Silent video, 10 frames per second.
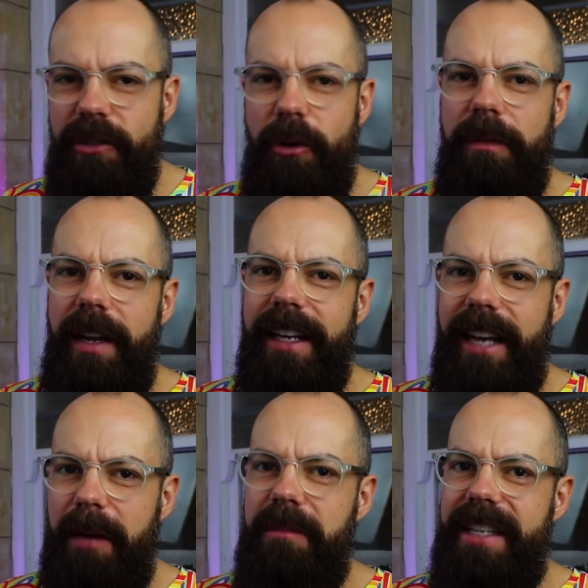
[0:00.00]
sort of like
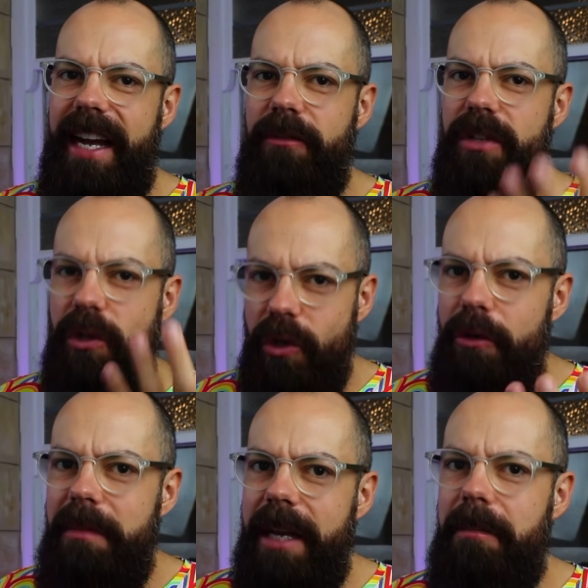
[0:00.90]
comes down to
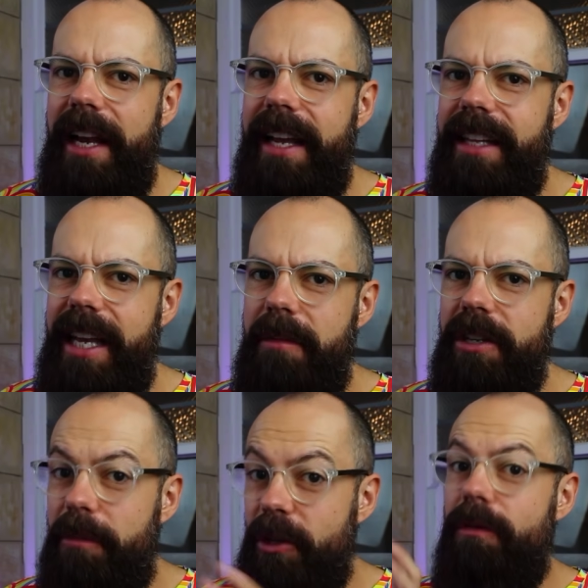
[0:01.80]
you manipulating the
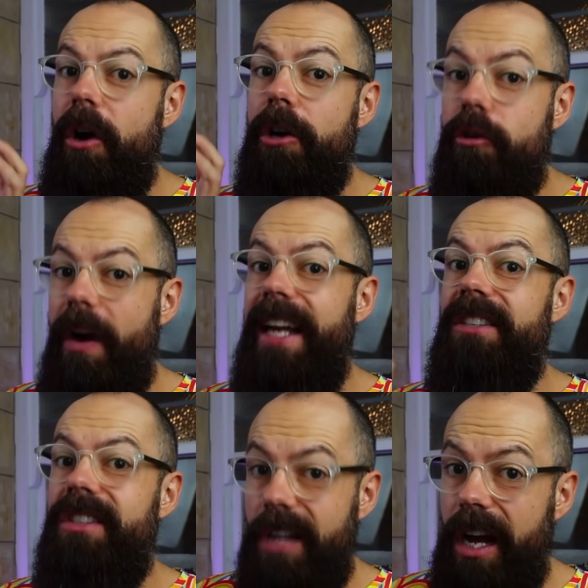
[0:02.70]
image, but you've got a great
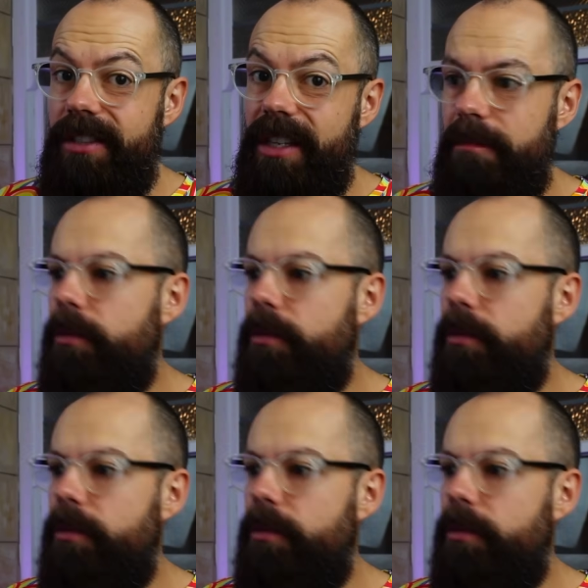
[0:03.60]
starting